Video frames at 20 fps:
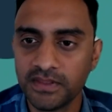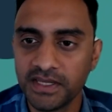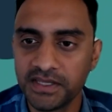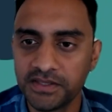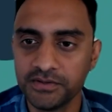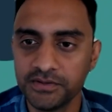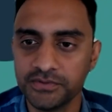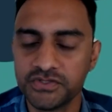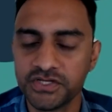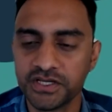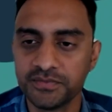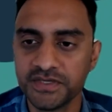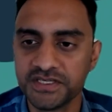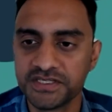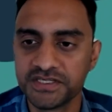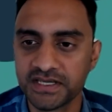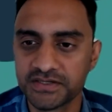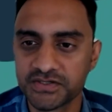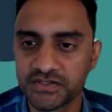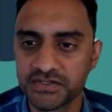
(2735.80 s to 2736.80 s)
Thank you. Jamie
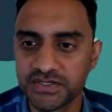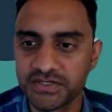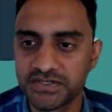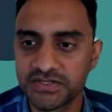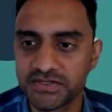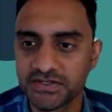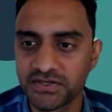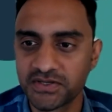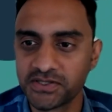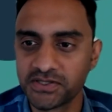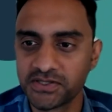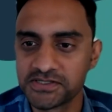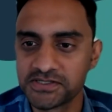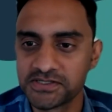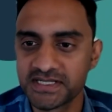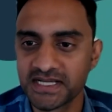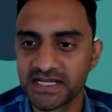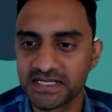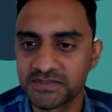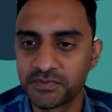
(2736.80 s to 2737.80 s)
says, this is the
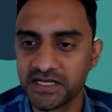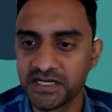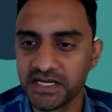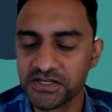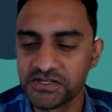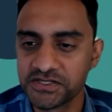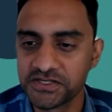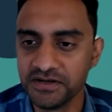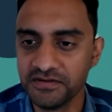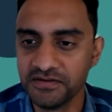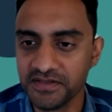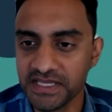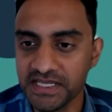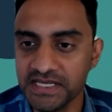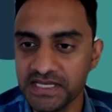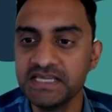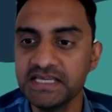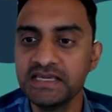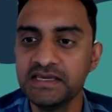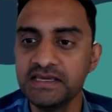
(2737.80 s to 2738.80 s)
clearest explanation of
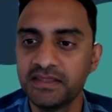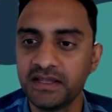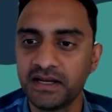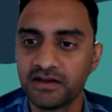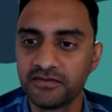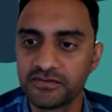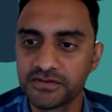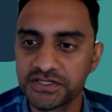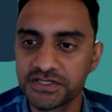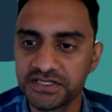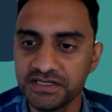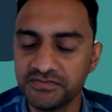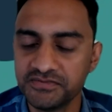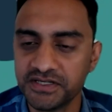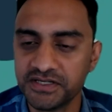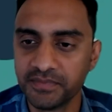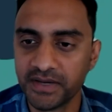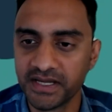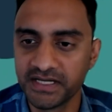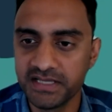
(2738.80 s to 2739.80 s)
ED that I've
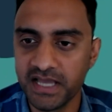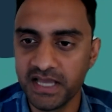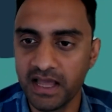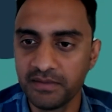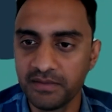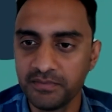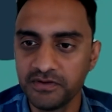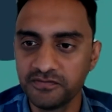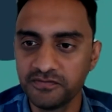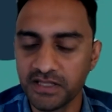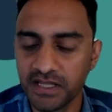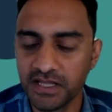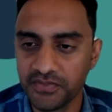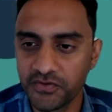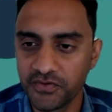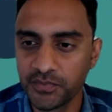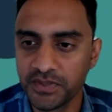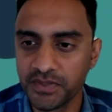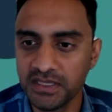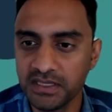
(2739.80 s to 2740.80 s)
received in my time in
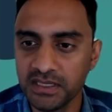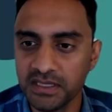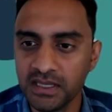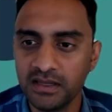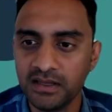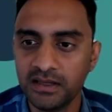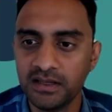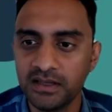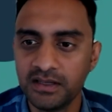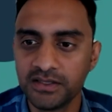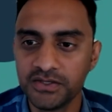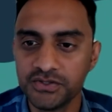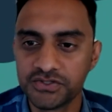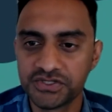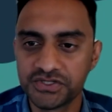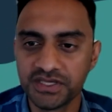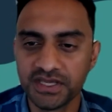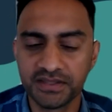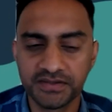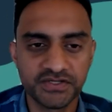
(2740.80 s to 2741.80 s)
philanthropy.
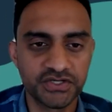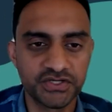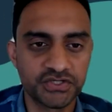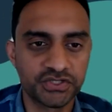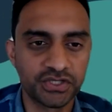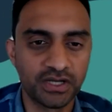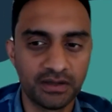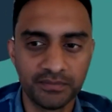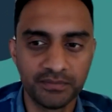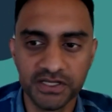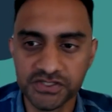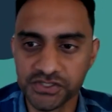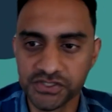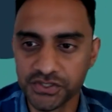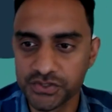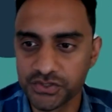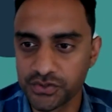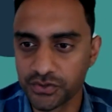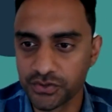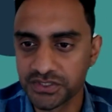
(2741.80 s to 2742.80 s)
Huge thanks to Shyaam and
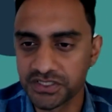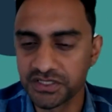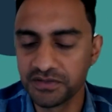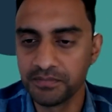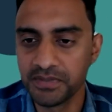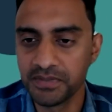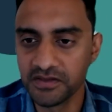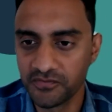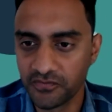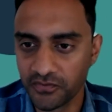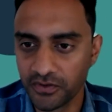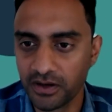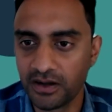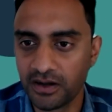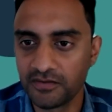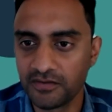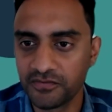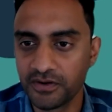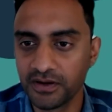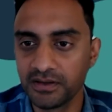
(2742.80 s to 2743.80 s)
NGOsource and Peak for
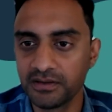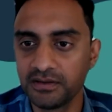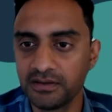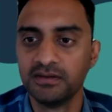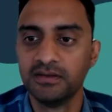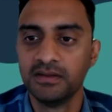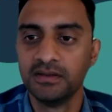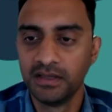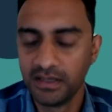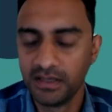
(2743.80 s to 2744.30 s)
offering.